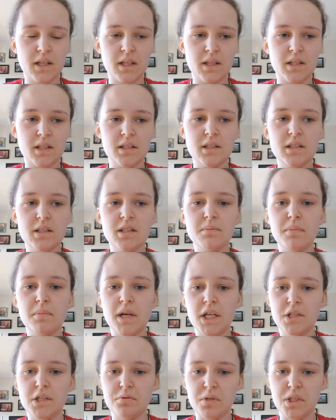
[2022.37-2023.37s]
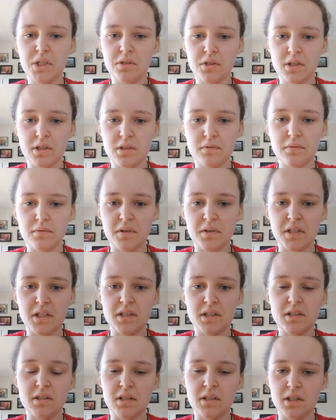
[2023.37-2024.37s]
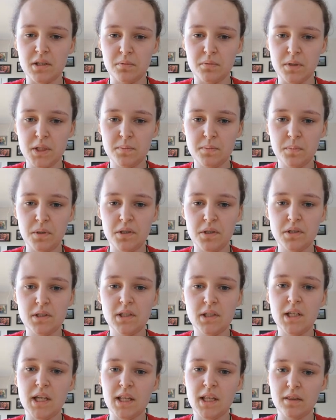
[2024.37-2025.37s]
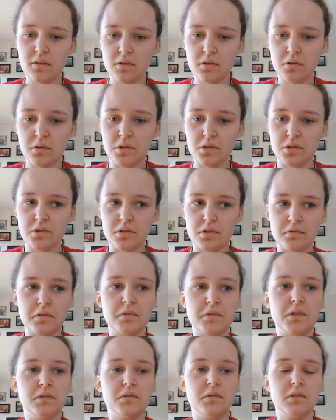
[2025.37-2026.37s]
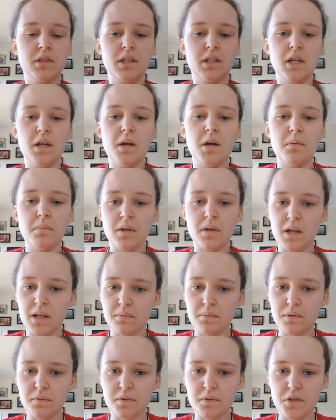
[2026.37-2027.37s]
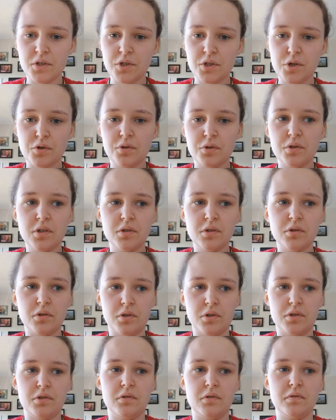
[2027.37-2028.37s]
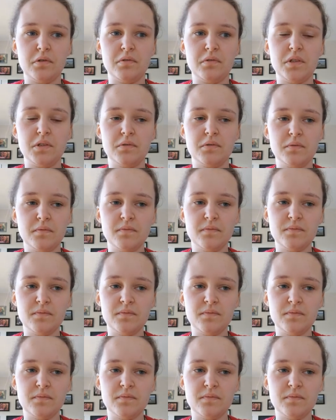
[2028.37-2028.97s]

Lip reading: This is the page where you can find the quiz post and the course overview. But let me first show you the course overview.